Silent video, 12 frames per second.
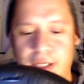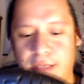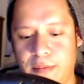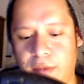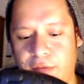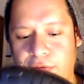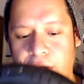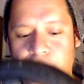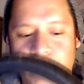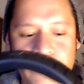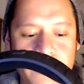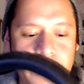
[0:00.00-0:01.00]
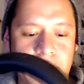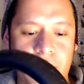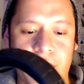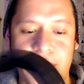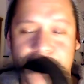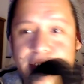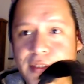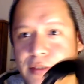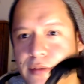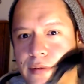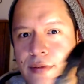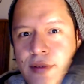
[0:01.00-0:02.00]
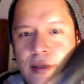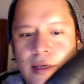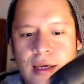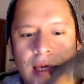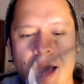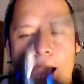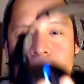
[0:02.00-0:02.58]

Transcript: my final verdict on this. I